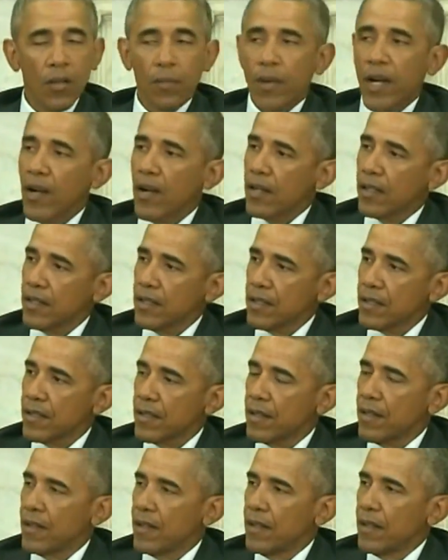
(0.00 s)
Americans.
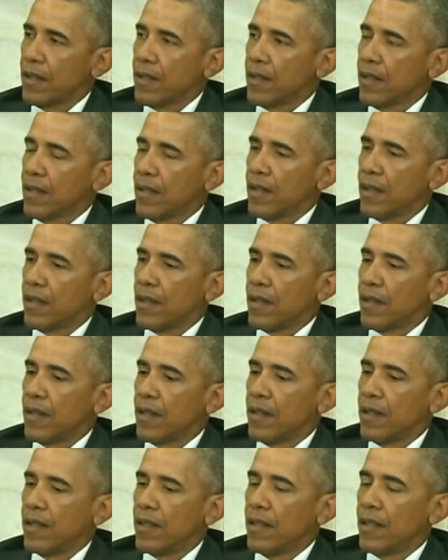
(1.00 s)

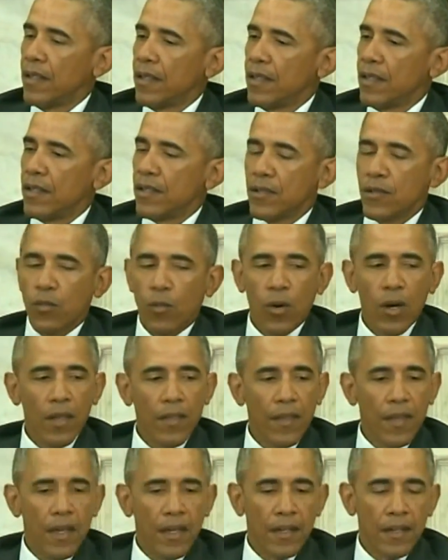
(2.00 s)
It is one
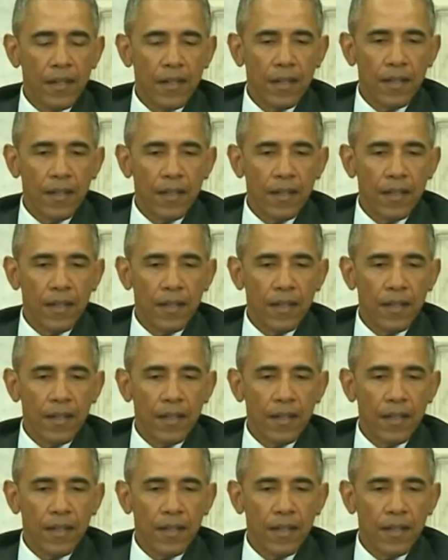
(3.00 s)
that